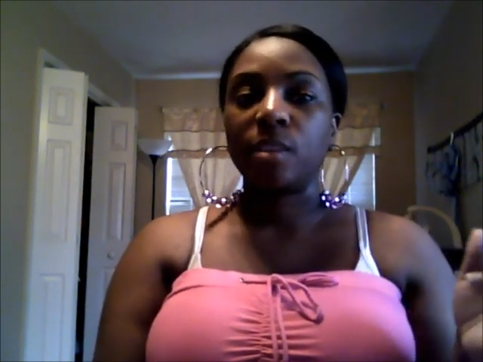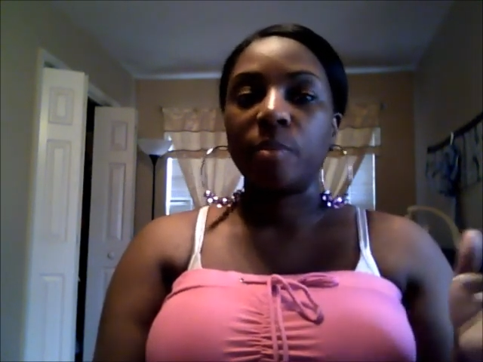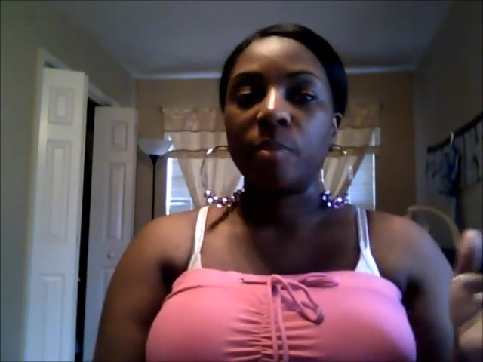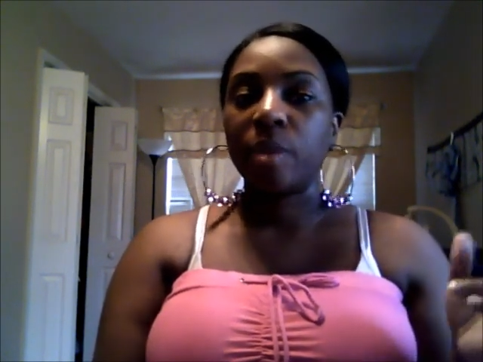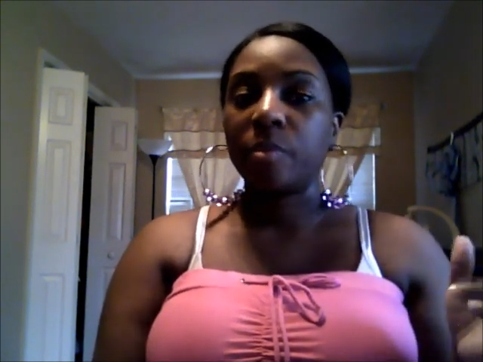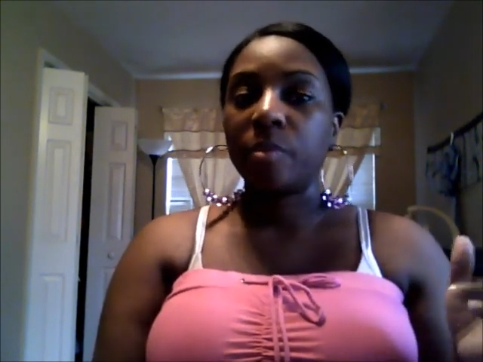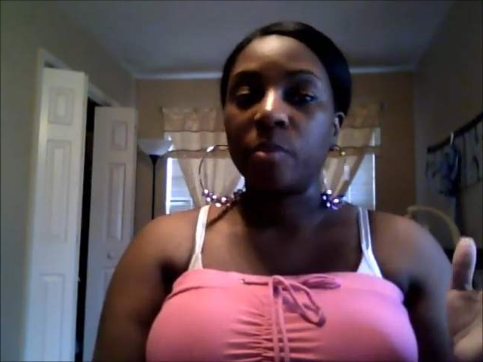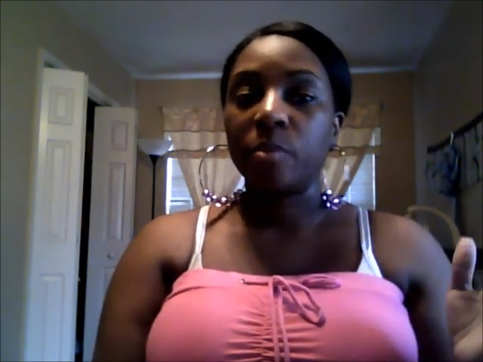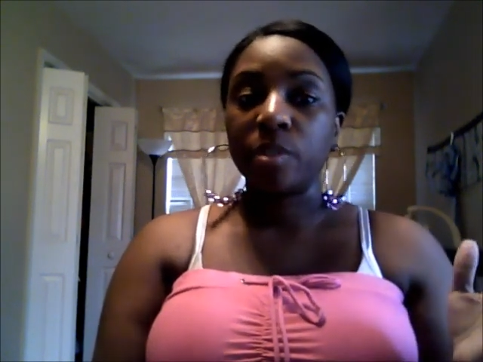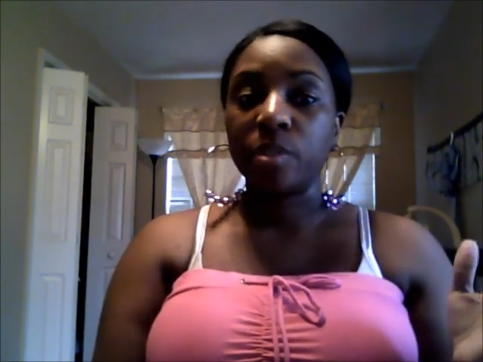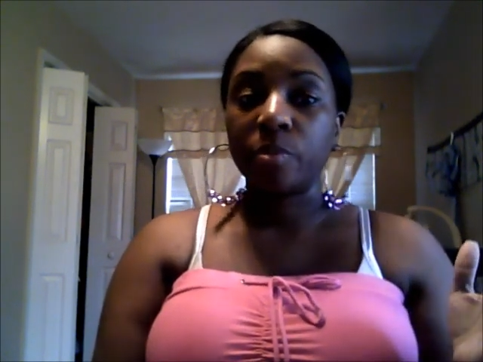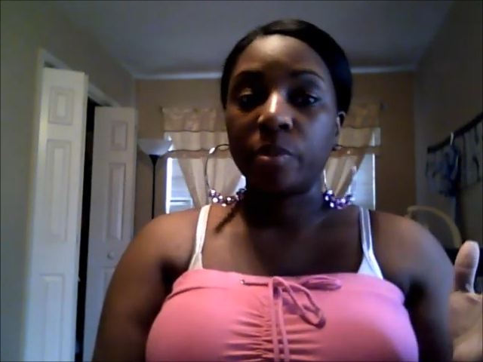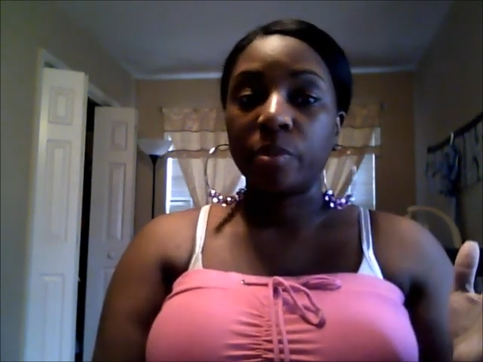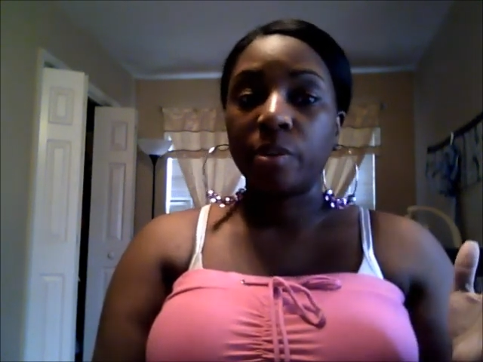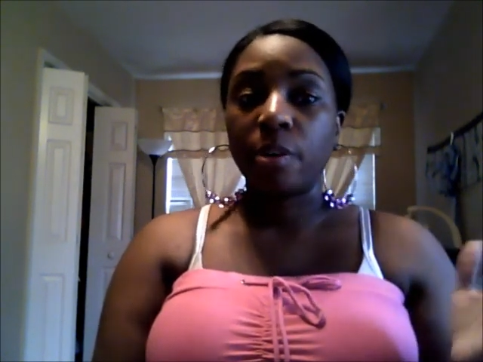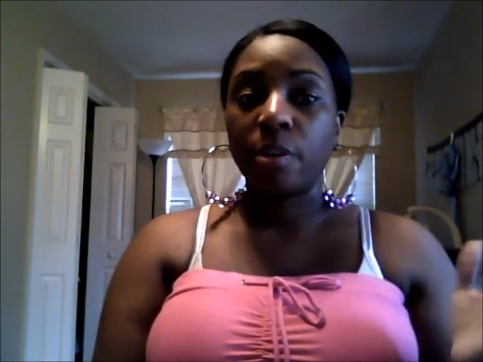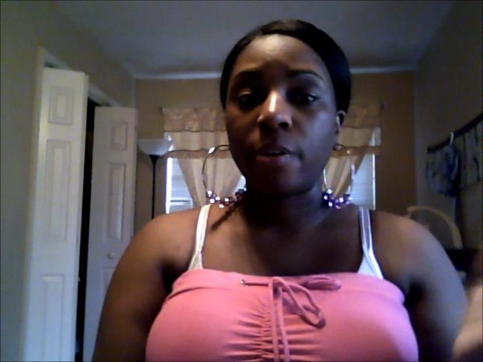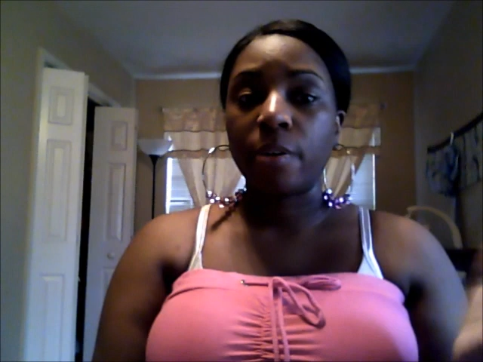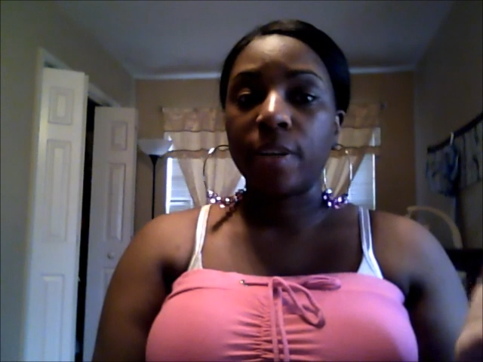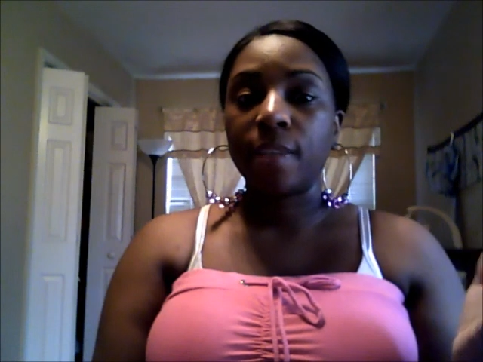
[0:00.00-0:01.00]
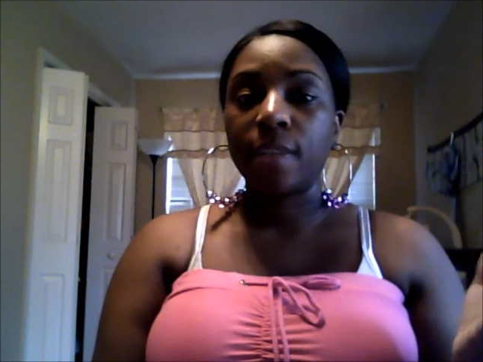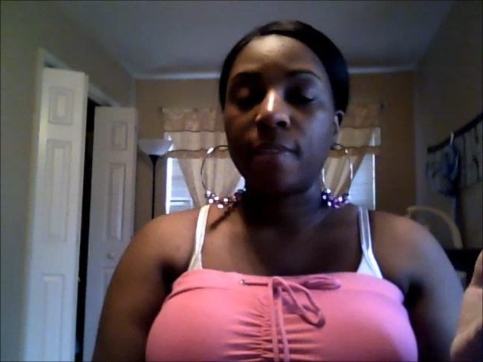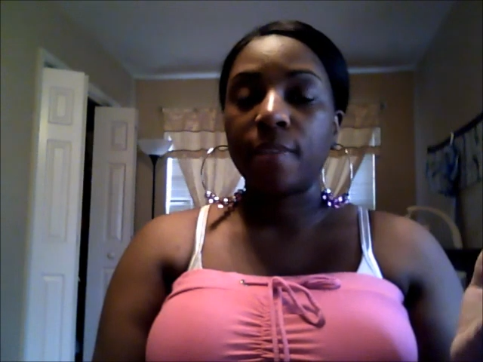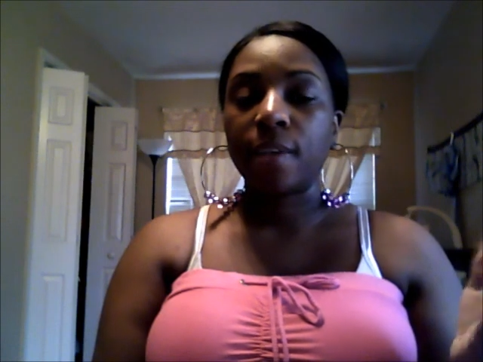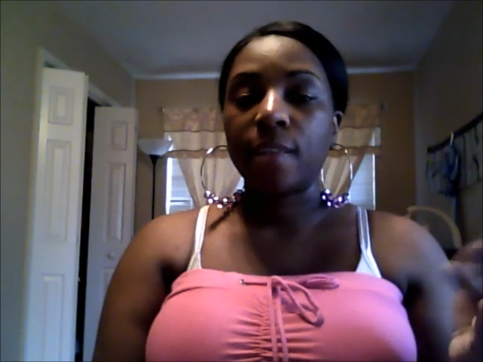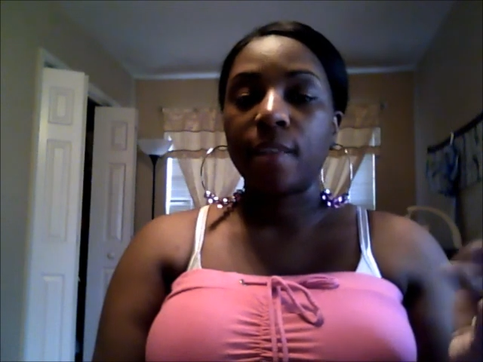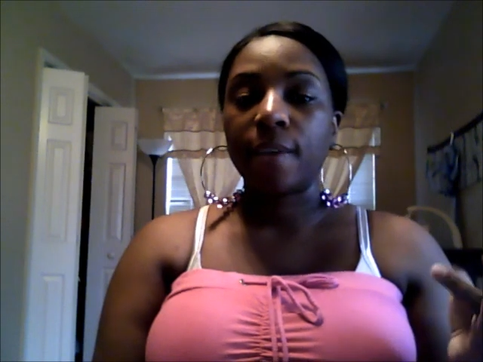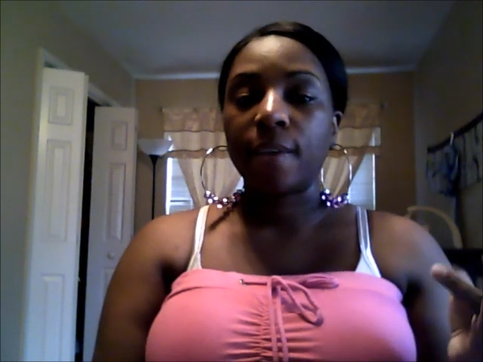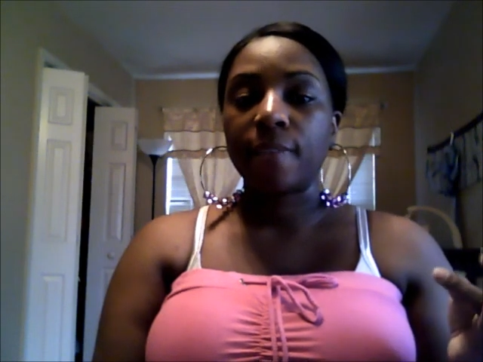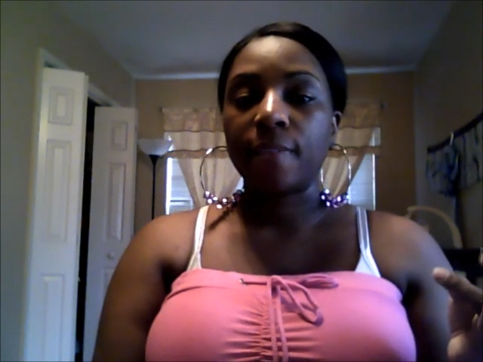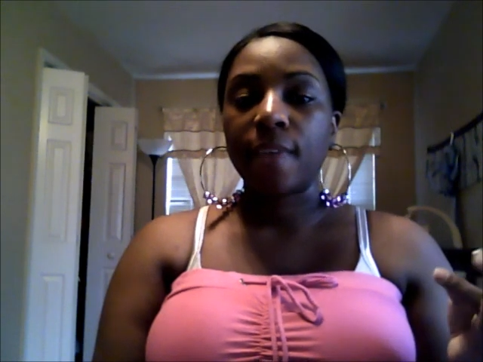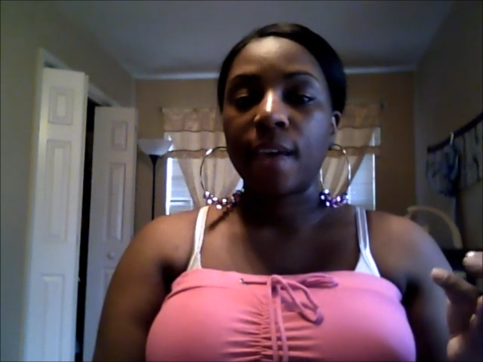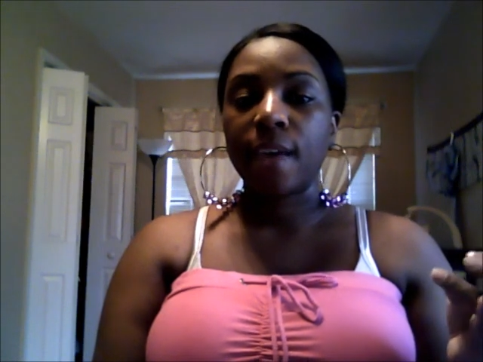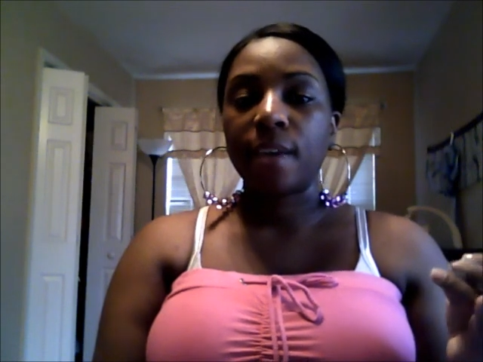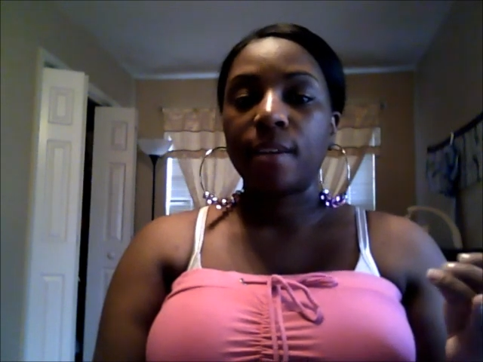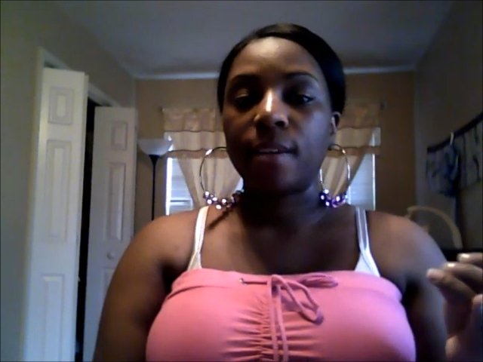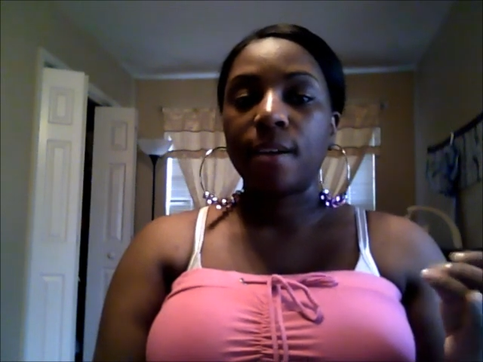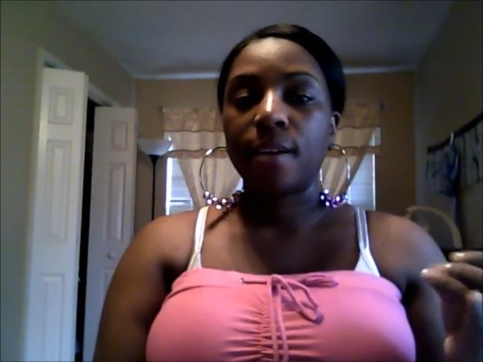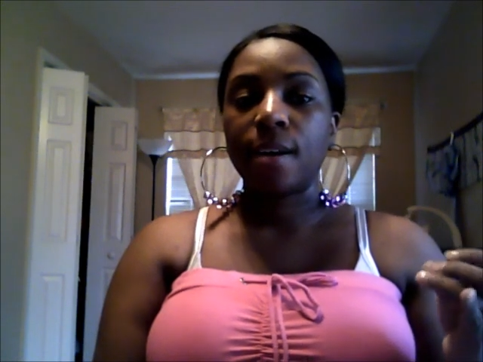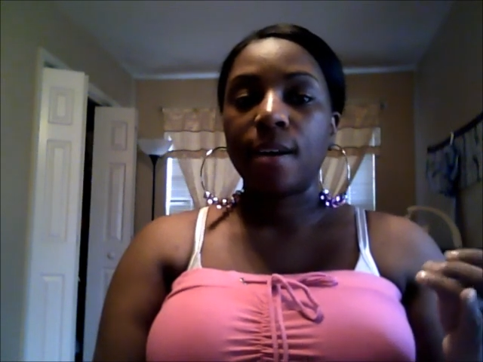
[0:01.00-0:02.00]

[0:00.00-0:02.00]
the baby whisperer or anything like that.